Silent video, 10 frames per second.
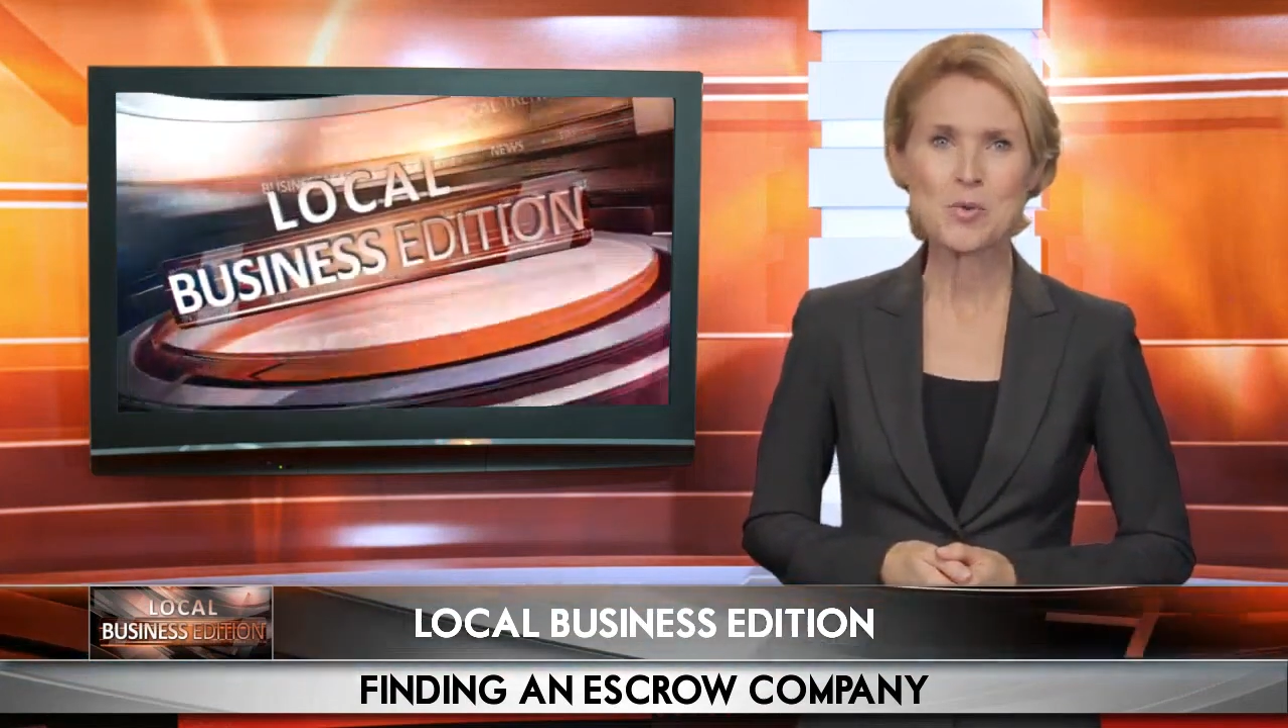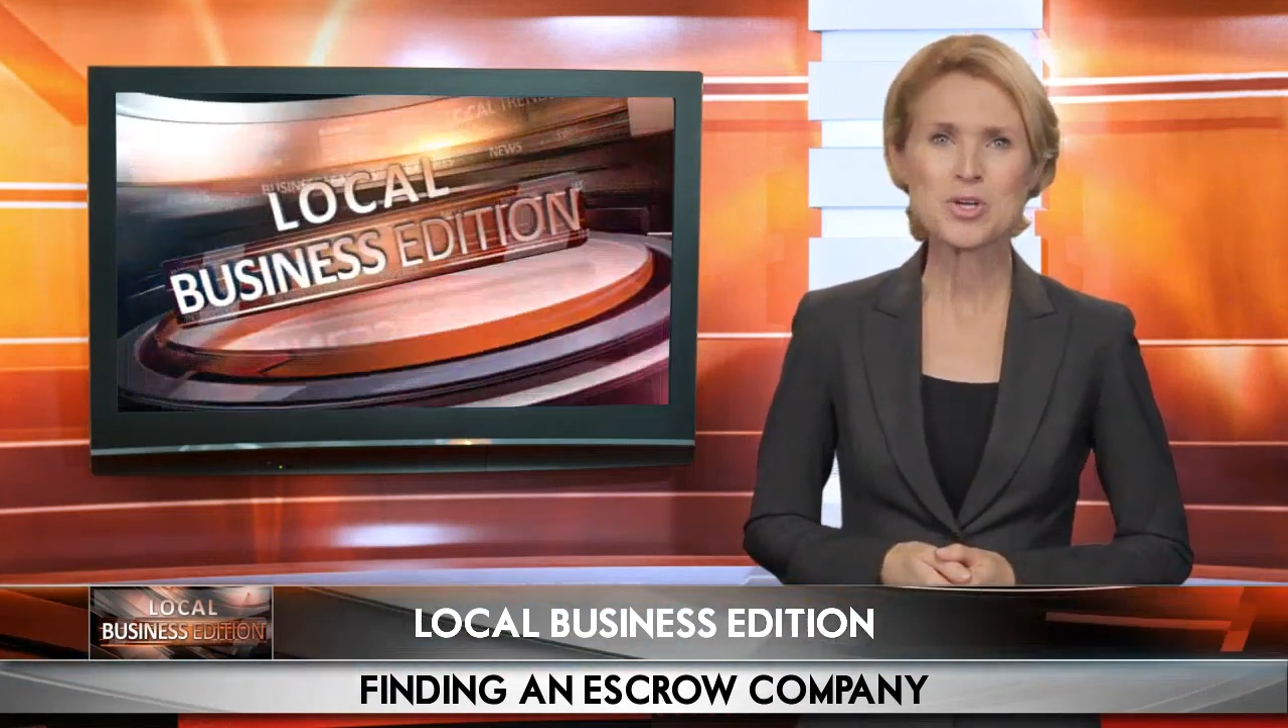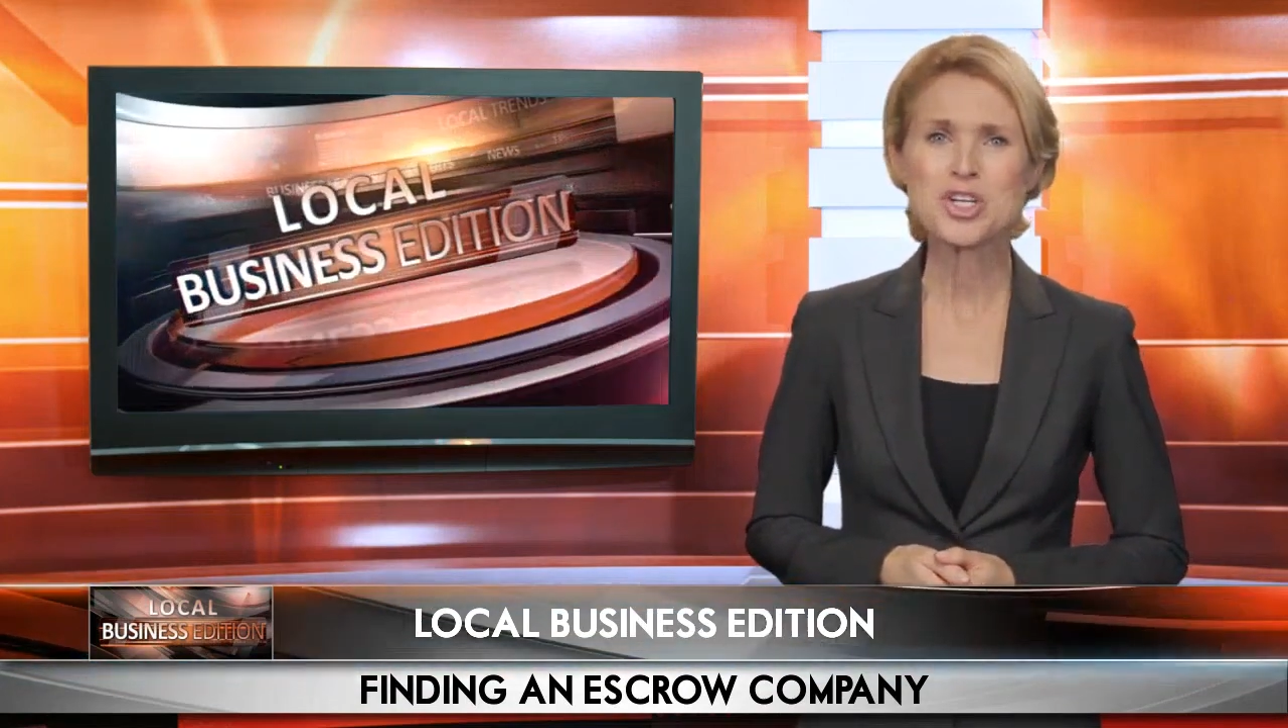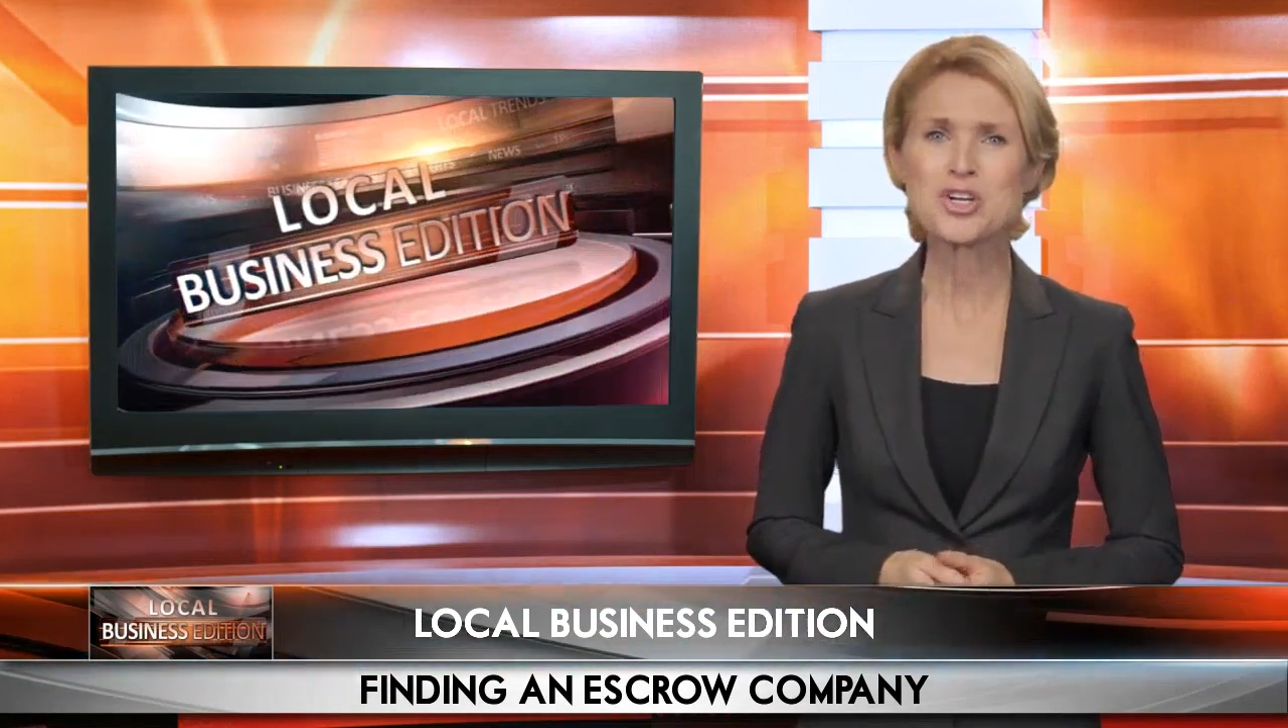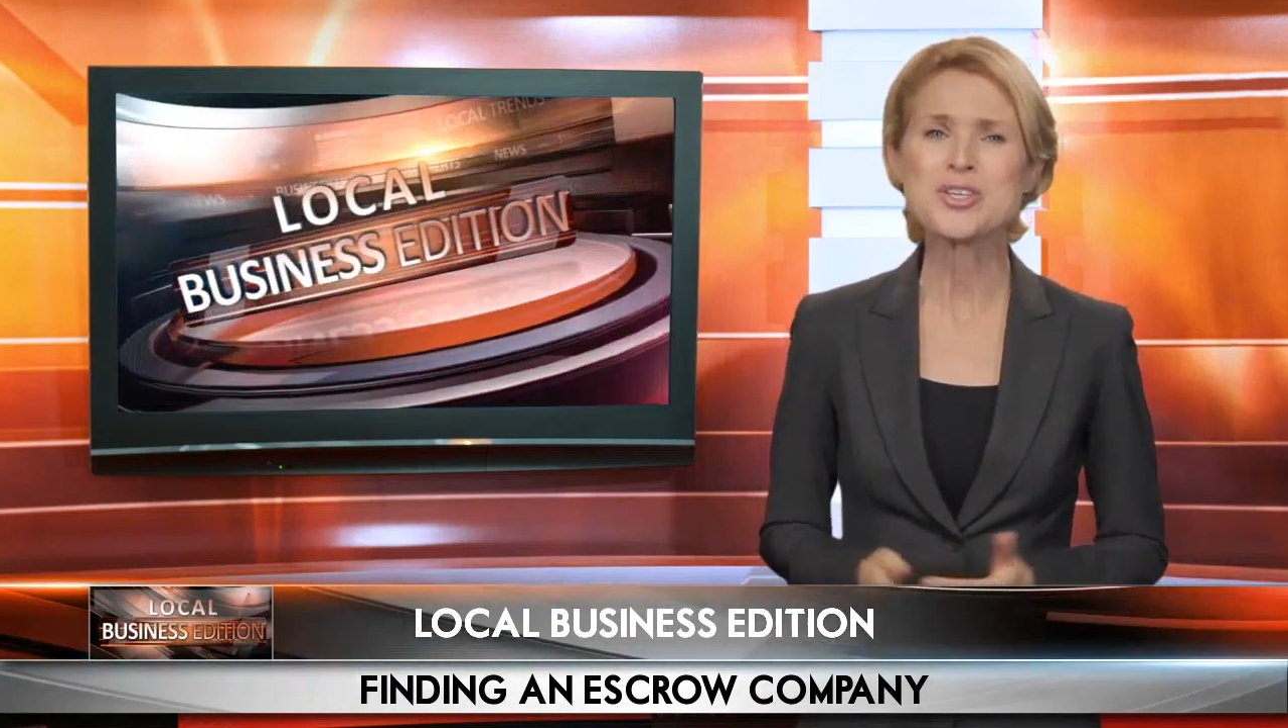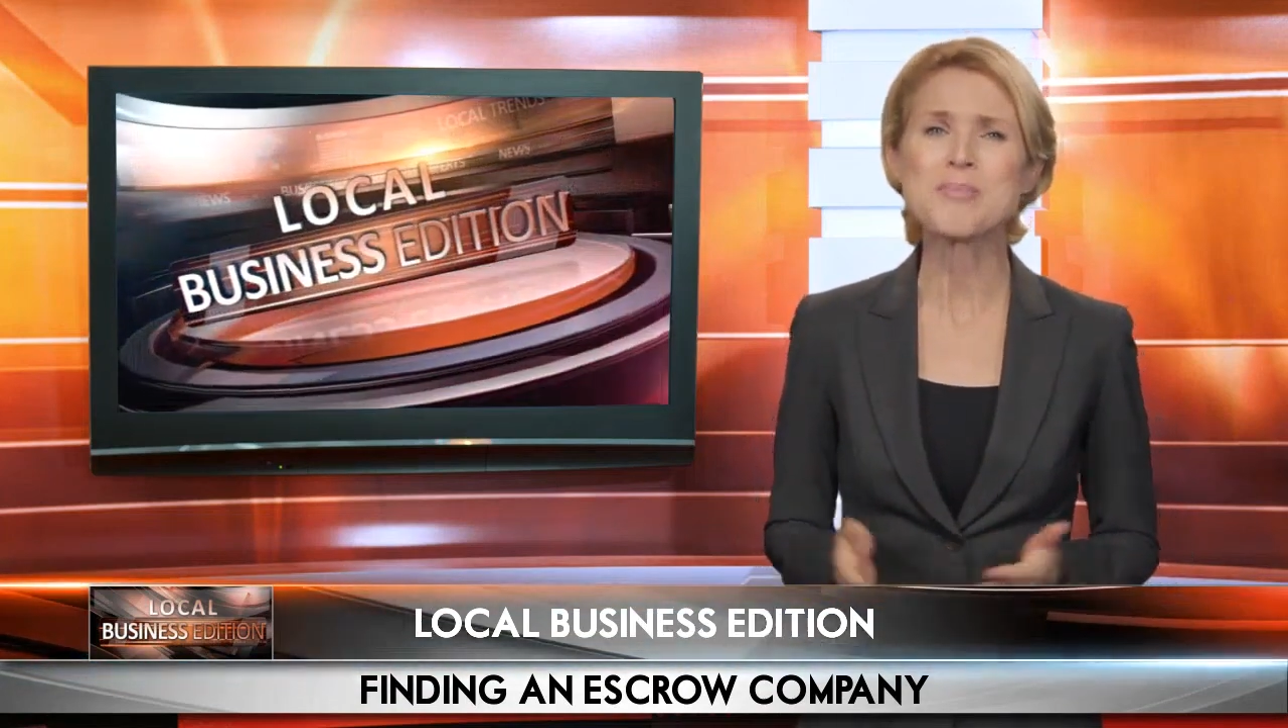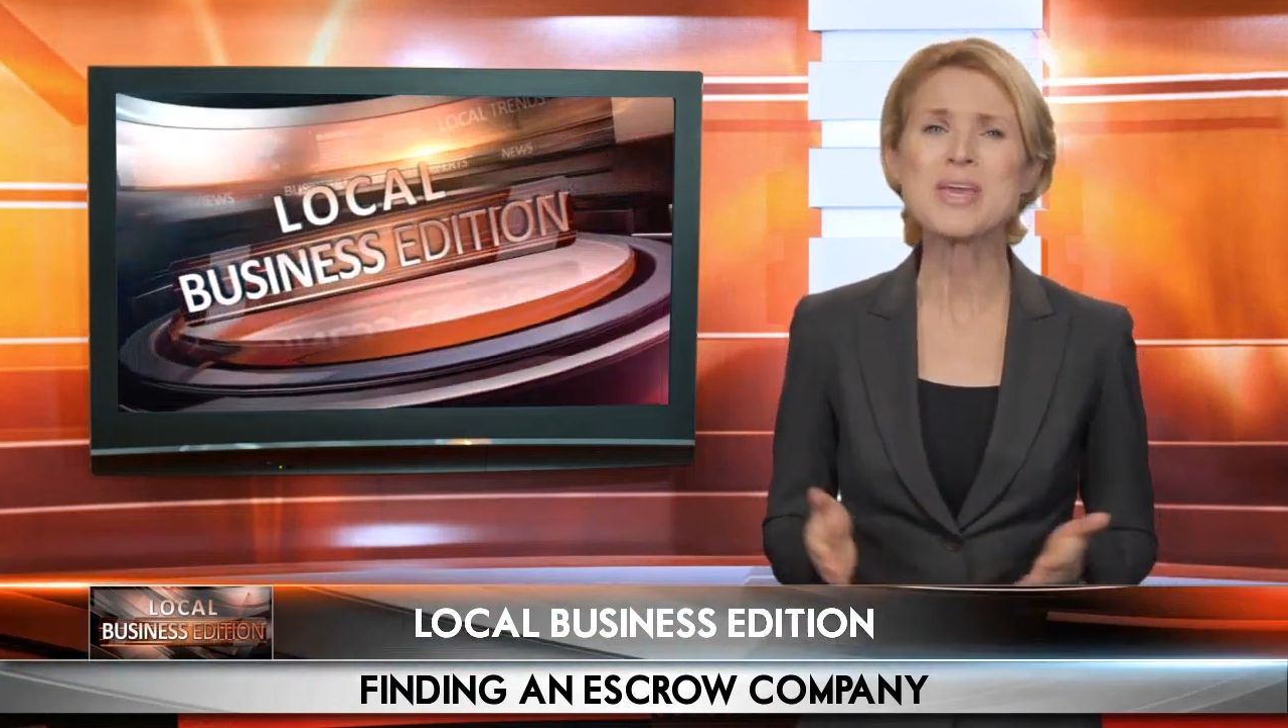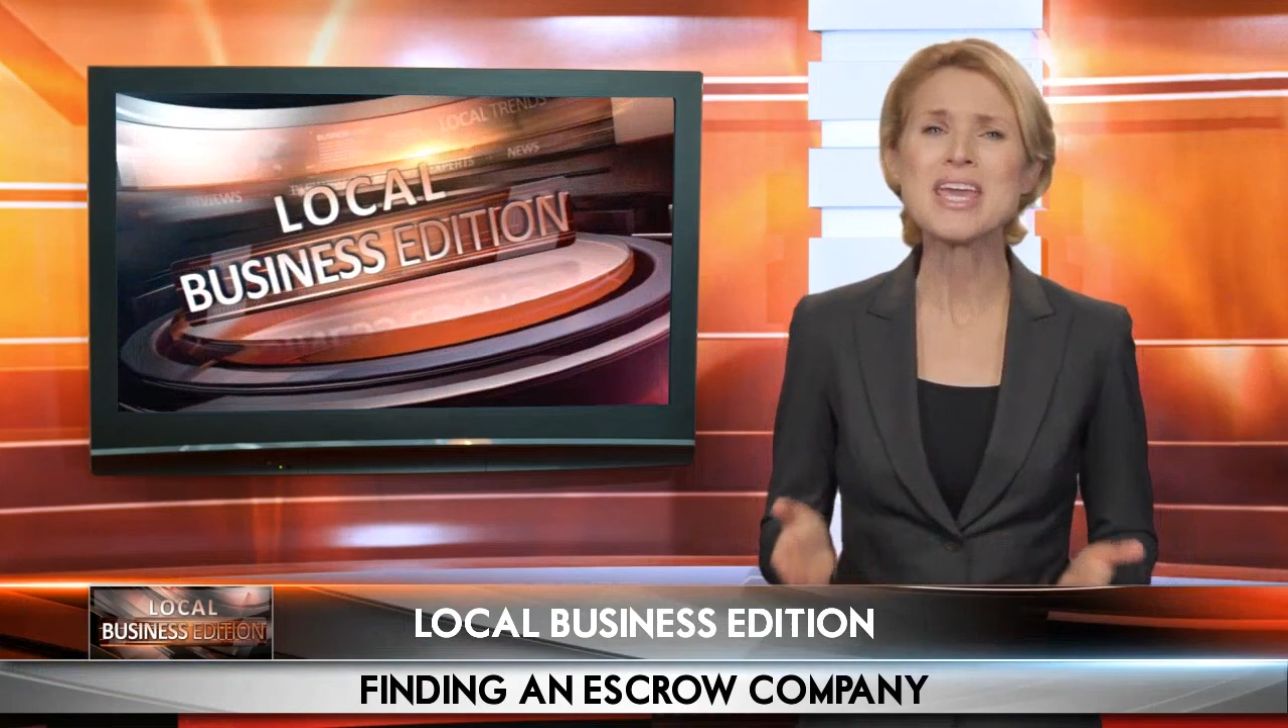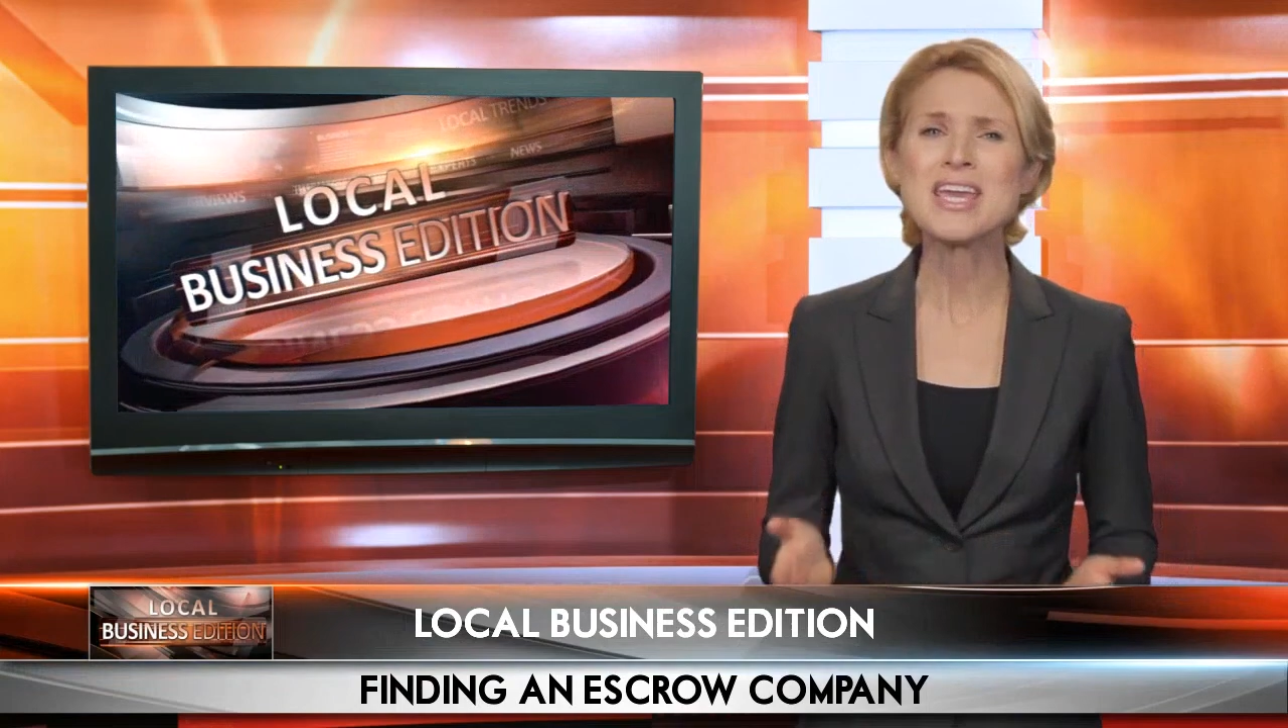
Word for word: will share some